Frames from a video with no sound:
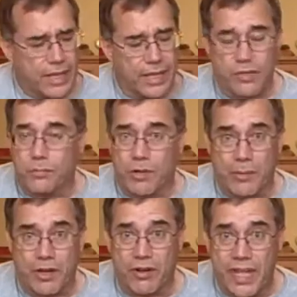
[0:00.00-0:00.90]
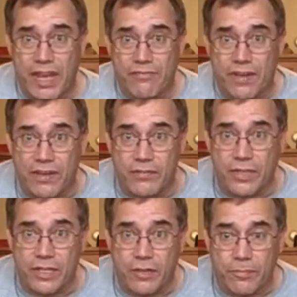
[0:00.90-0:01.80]
You probably already have found the
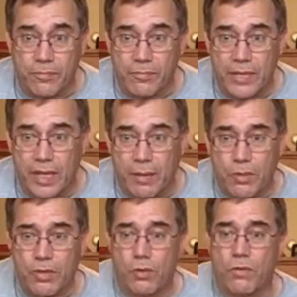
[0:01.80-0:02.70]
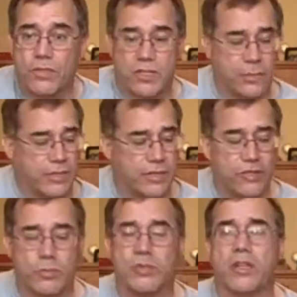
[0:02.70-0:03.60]
video. And I want to go over some of the
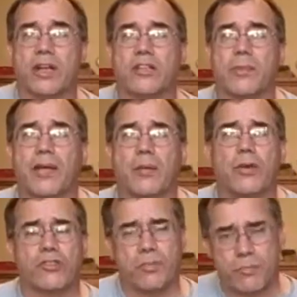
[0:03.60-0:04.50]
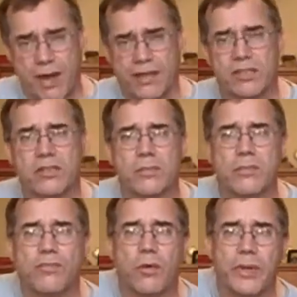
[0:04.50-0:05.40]
things we talked about, and I want you to practice
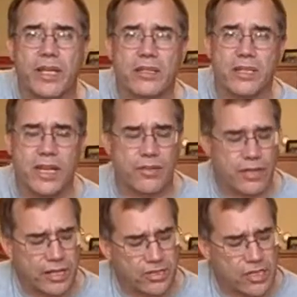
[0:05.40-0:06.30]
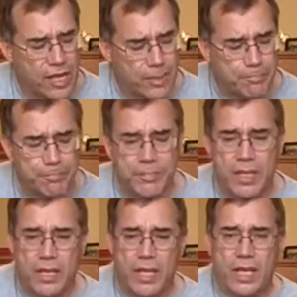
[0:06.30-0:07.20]
them before we get together next time.
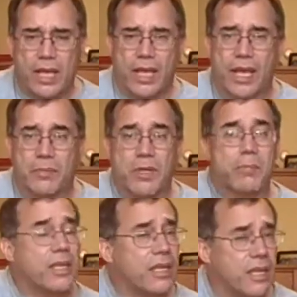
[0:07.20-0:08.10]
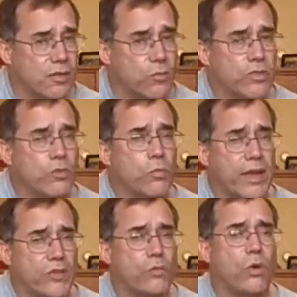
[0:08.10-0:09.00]
And I'm going to begin with the
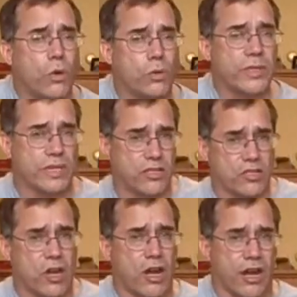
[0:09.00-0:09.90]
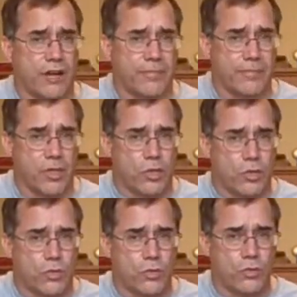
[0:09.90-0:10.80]
way you hold the guitar.
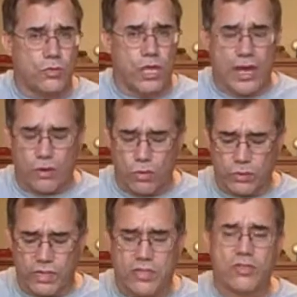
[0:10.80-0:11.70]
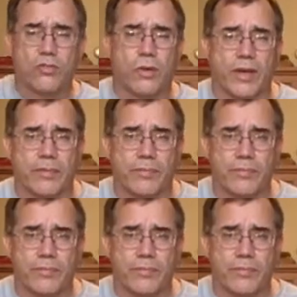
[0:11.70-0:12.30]
You do not hold it this way.